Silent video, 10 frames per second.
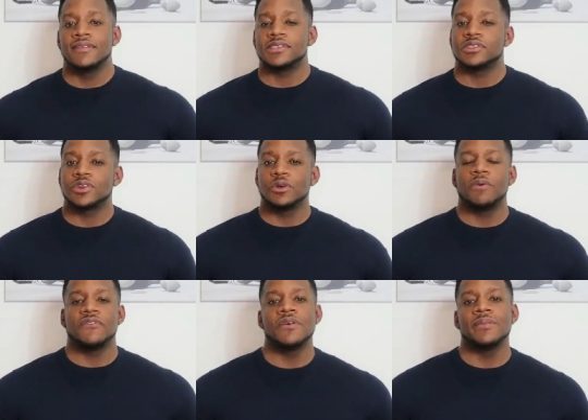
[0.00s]
This is good
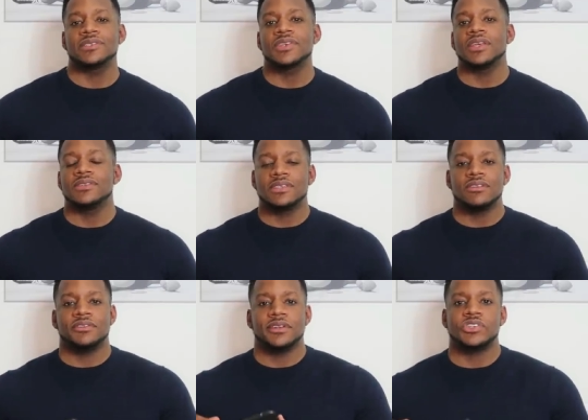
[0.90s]
performance
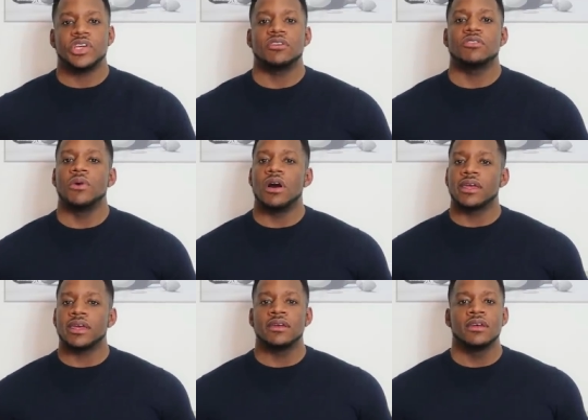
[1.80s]
considering the general
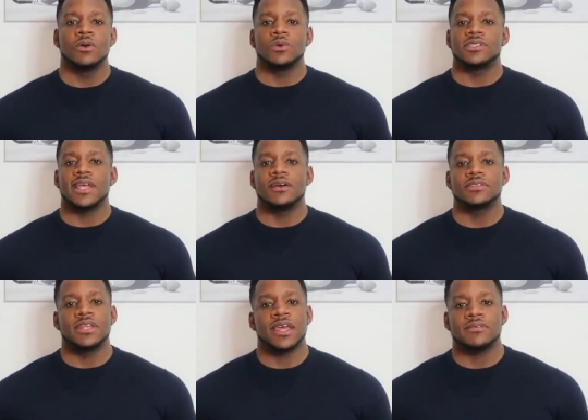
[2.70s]
market was down
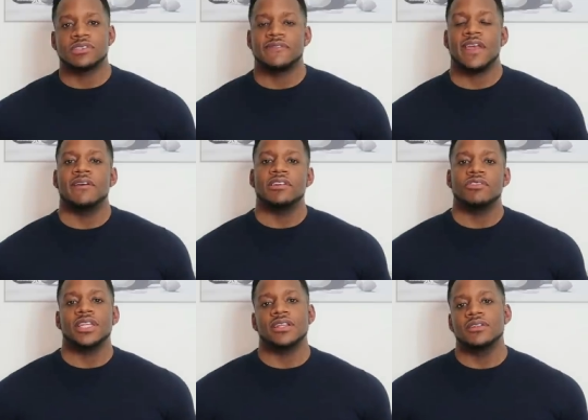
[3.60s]
today. So if you haven't
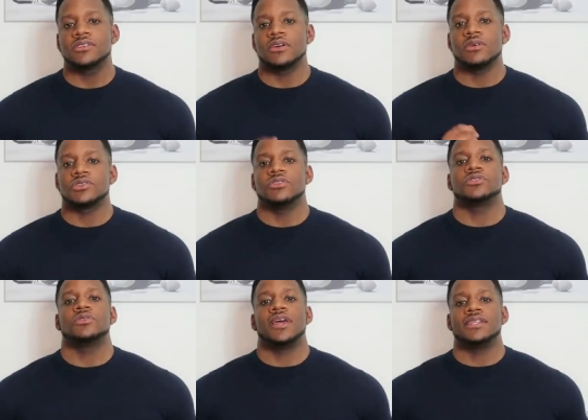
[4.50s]
already done so, it's
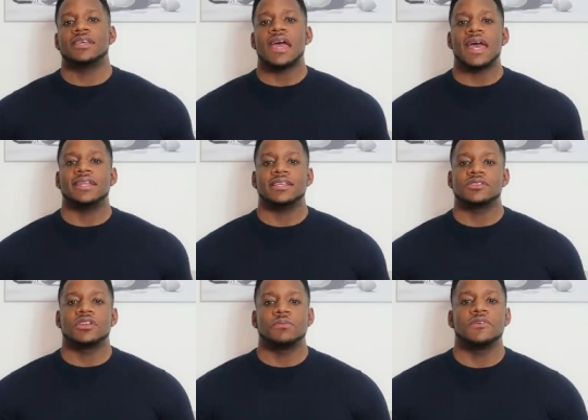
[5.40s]
not too late to add
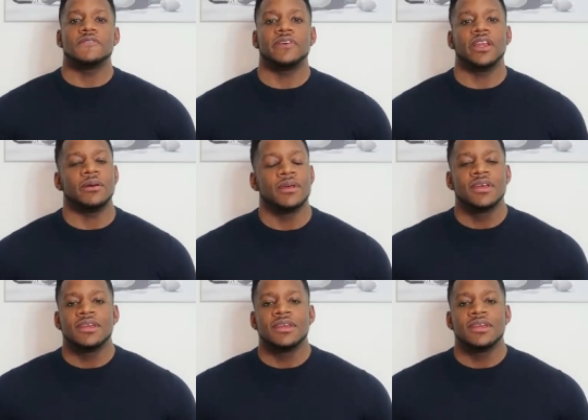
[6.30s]
these to the portfolio.